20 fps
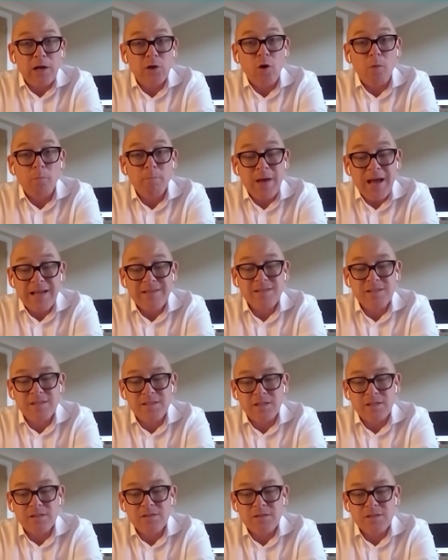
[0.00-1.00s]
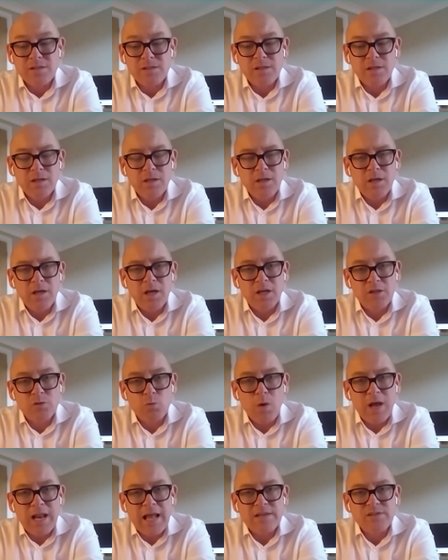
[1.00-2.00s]
competitors as
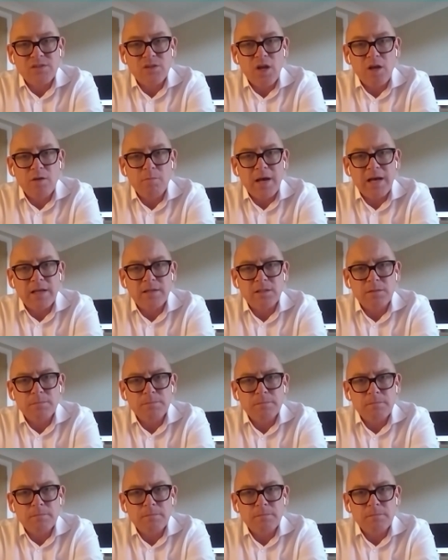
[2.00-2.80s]
well as Nomad.